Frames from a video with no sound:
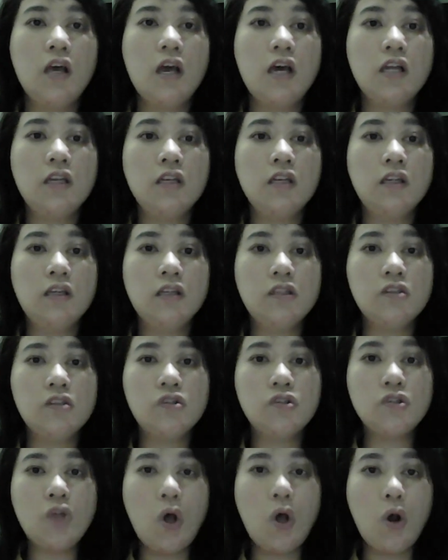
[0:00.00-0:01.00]

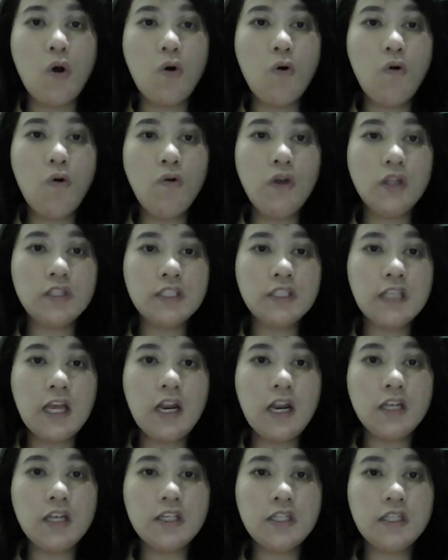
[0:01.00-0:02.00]
So the standard
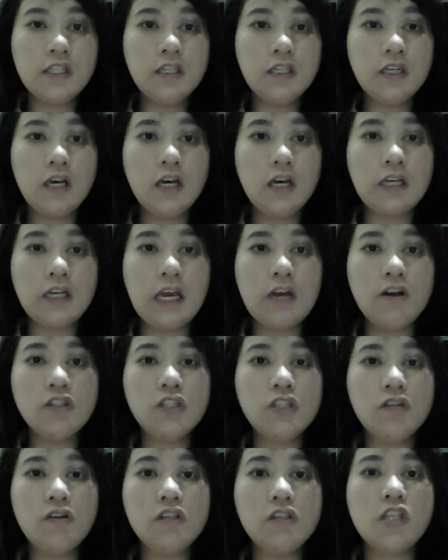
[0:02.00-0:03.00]
characteristic
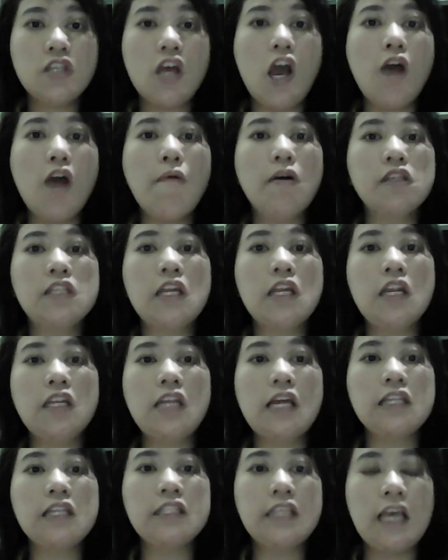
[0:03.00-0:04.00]
of a standardized
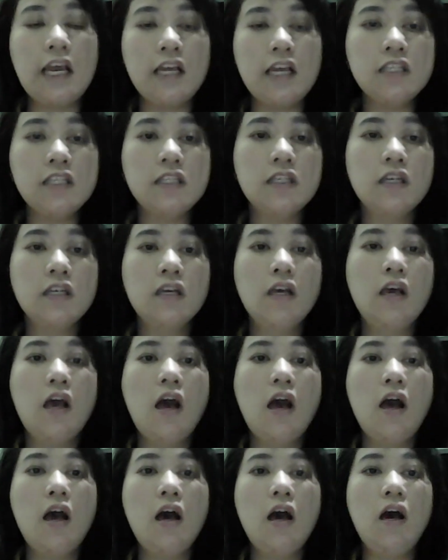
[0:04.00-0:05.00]
test
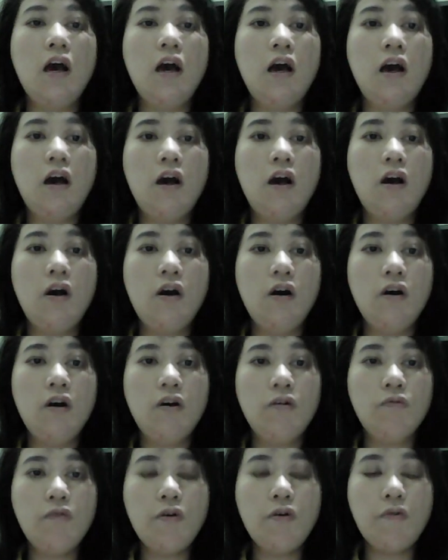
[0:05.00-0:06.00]
will
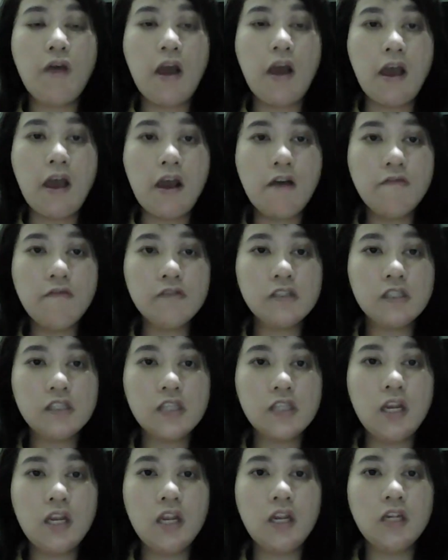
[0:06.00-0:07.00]
have
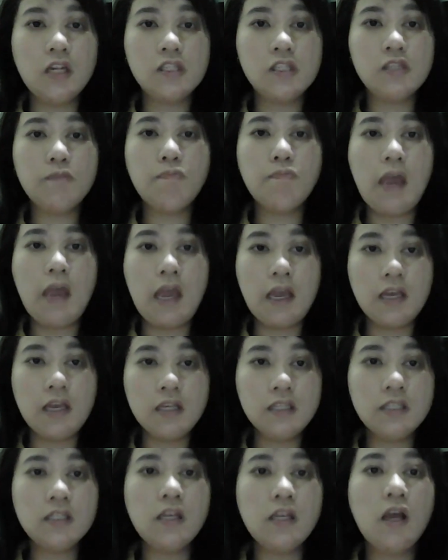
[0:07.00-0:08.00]
standards-based
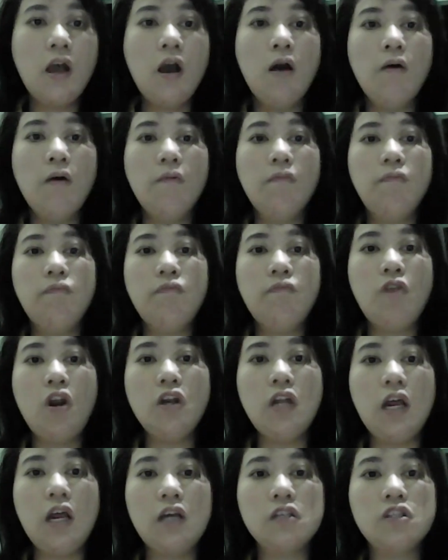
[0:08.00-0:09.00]
product
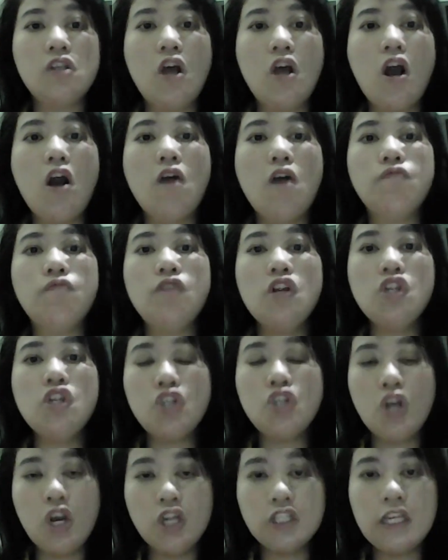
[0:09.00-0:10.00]
of research
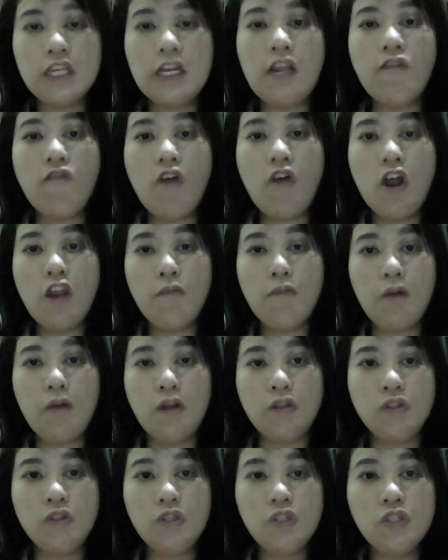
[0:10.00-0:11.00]
and development,
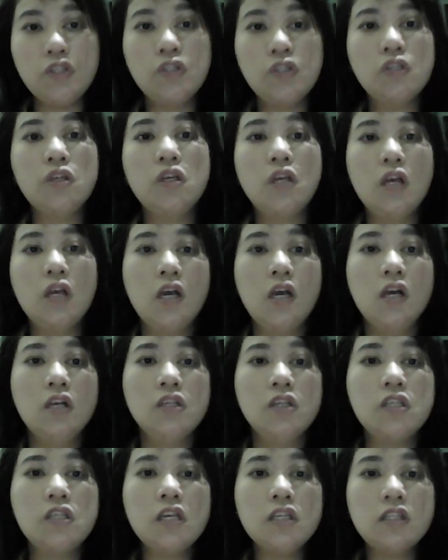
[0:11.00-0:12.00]

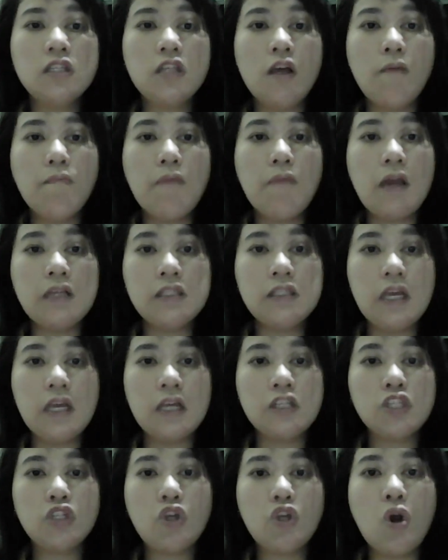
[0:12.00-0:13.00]
systematic
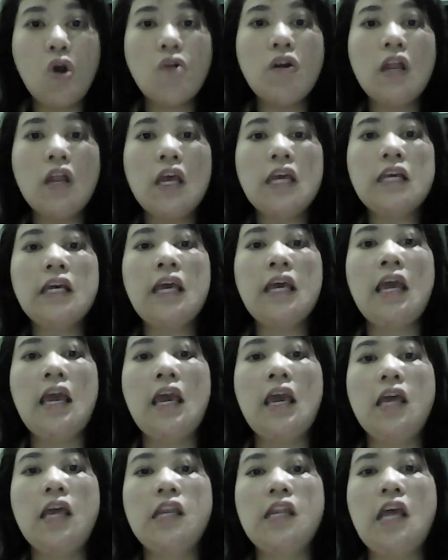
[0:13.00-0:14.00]
scoring, and
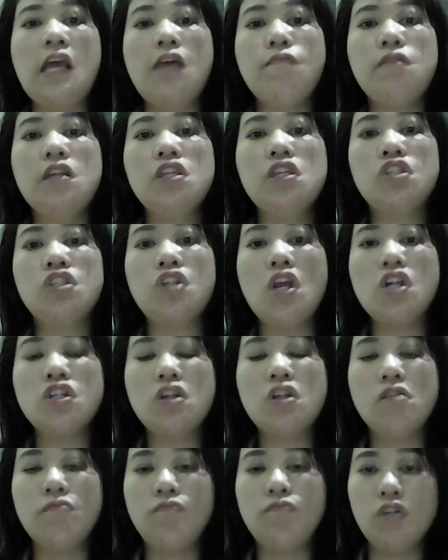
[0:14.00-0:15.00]
administration
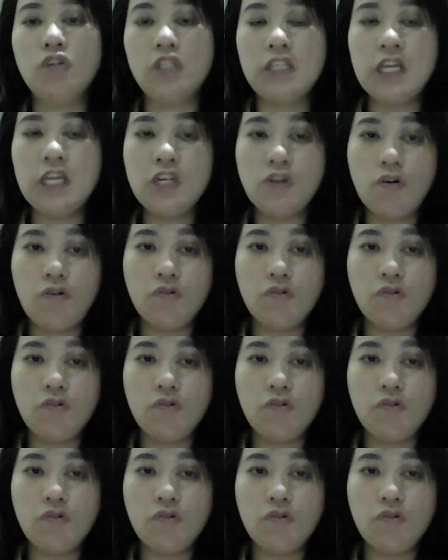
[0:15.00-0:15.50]
procedures.